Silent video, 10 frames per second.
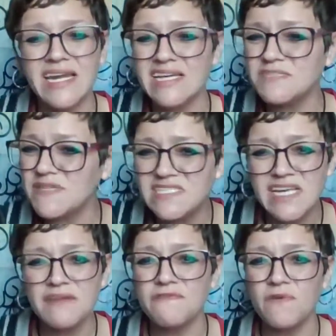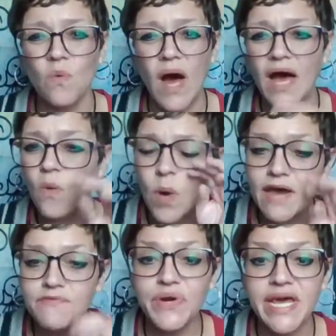It's been sitting for a while,
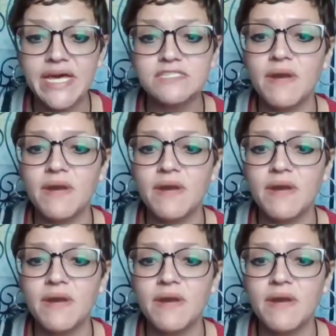whatever it is.